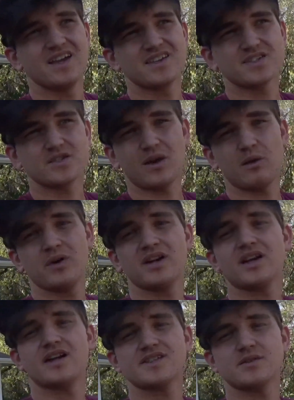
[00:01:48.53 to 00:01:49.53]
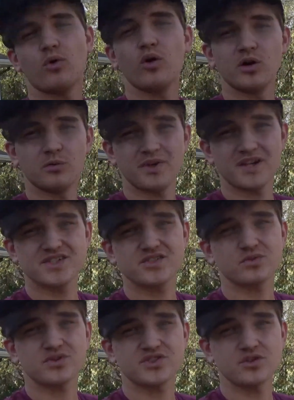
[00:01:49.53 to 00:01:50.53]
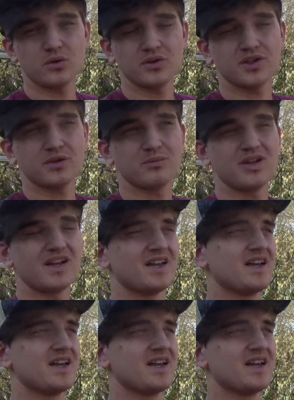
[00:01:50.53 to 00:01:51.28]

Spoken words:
So I went and got some oil-based Rustoleum